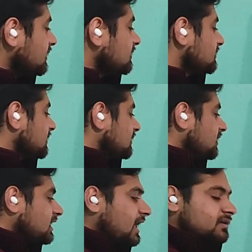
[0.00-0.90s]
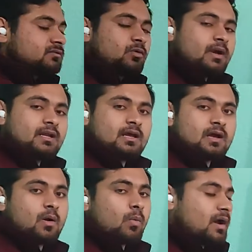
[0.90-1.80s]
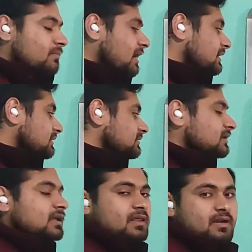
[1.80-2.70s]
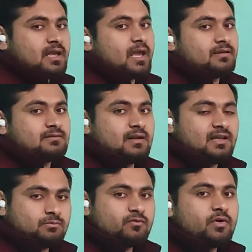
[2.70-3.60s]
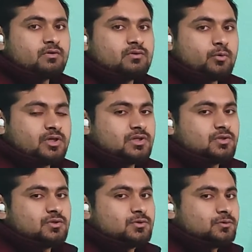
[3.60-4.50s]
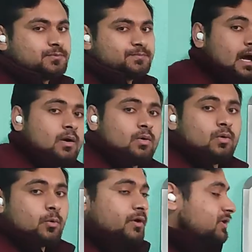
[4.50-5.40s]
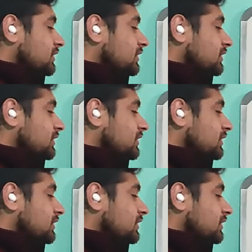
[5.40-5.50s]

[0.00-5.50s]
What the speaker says: is 3x squared 1 minus 3x. Let's move on to question 2. Now, question